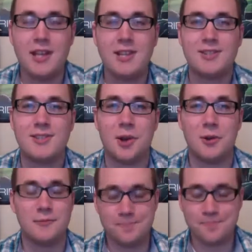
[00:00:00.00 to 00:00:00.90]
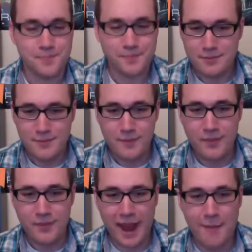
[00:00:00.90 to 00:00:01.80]
So
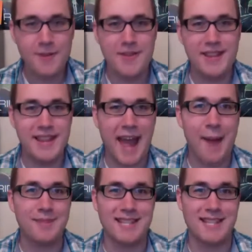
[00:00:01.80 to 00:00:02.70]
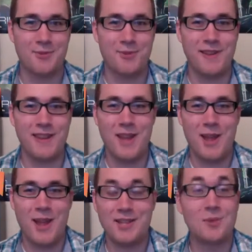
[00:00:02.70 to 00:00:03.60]
everything that happens in this movie
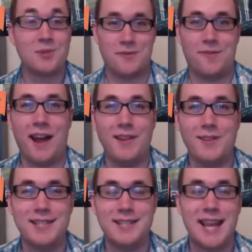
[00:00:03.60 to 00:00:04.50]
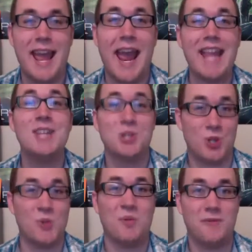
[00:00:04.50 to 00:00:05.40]
in terms of violence, it is
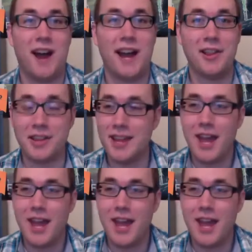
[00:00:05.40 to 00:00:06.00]
super violent.